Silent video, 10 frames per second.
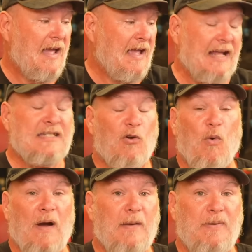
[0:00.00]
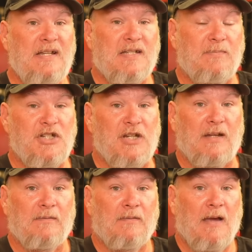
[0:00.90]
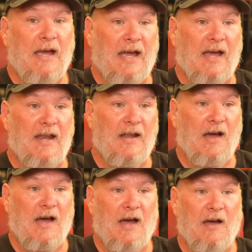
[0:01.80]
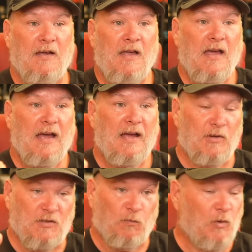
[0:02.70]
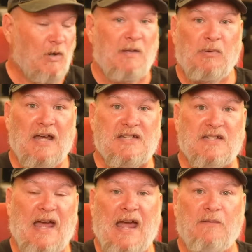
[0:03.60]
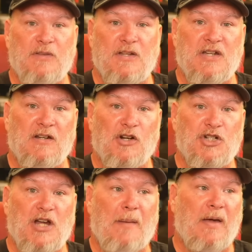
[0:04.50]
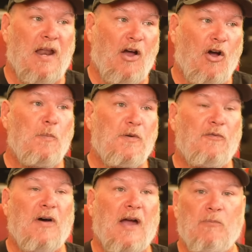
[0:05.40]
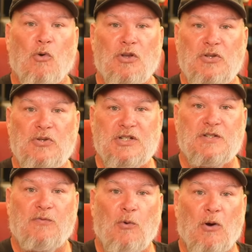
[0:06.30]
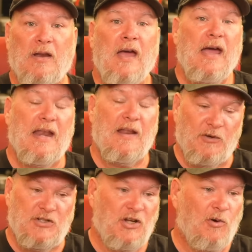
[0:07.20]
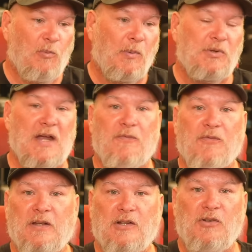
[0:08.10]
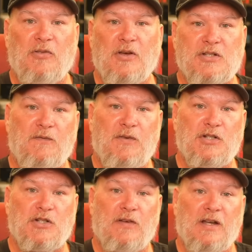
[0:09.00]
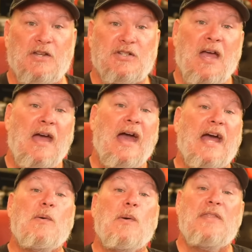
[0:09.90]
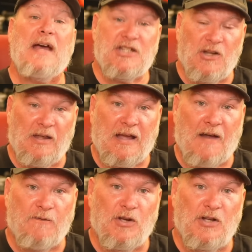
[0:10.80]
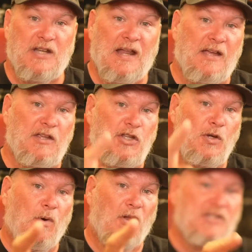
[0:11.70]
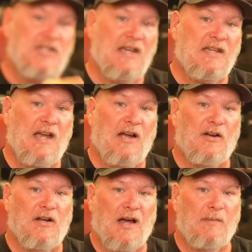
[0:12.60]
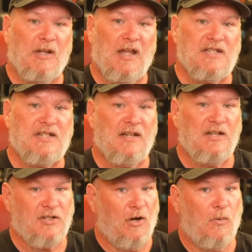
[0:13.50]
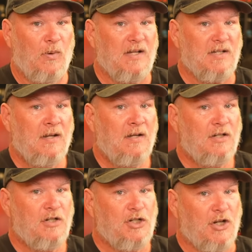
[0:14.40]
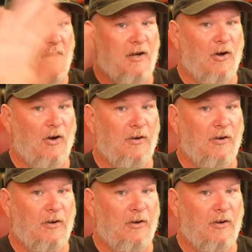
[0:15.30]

It's quite a piece of machine. And uh, was really blessed to have this in our shop and I hope to find more uses for it. And if we do, we will definitely include those in future videos. Anyway, that's all I got for you today. You all take care, God bless, and as always, shine on.